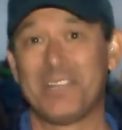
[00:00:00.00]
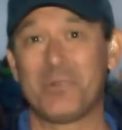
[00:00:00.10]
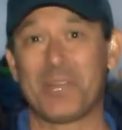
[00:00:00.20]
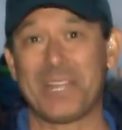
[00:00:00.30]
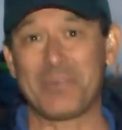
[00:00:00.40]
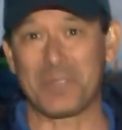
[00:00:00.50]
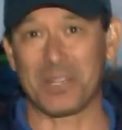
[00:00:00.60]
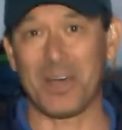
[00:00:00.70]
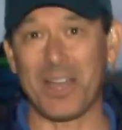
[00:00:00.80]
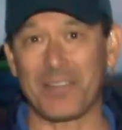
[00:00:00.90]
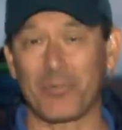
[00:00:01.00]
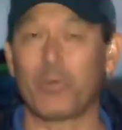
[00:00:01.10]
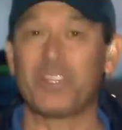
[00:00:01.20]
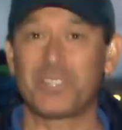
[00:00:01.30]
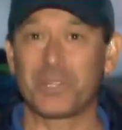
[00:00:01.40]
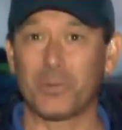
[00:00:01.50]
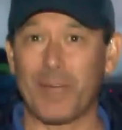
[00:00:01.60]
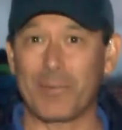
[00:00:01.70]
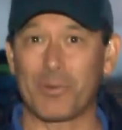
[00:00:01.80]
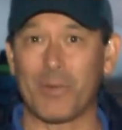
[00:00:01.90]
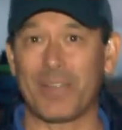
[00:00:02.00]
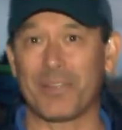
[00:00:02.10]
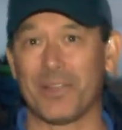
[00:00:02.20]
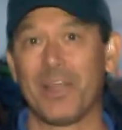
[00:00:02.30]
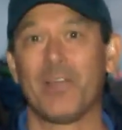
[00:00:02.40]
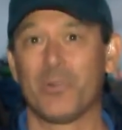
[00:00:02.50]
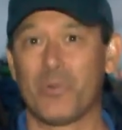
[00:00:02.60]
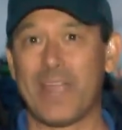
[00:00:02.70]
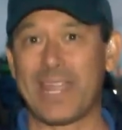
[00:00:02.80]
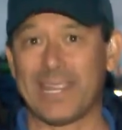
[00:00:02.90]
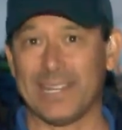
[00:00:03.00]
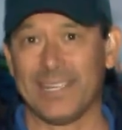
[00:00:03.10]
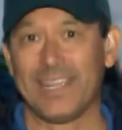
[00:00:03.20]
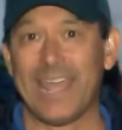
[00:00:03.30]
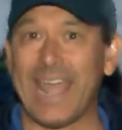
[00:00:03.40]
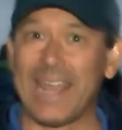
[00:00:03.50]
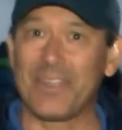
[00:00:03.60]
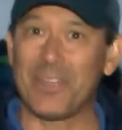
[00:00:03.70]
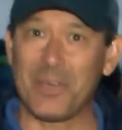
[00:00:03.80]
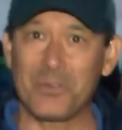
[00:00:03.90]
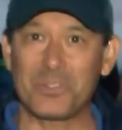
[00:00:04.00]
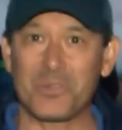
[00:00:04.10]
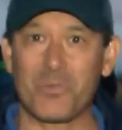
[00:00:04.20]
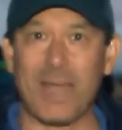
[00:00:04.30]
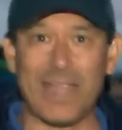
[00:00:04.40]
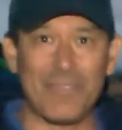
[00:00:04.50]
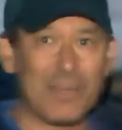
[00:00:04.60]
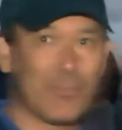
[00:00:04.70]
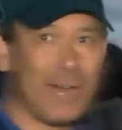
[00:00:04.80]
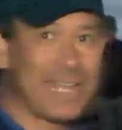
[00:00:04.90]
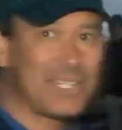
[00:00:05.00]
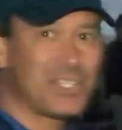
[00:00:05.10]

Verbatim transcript: you were hit with a lot of windshield wiper weather, rain, and those arriving might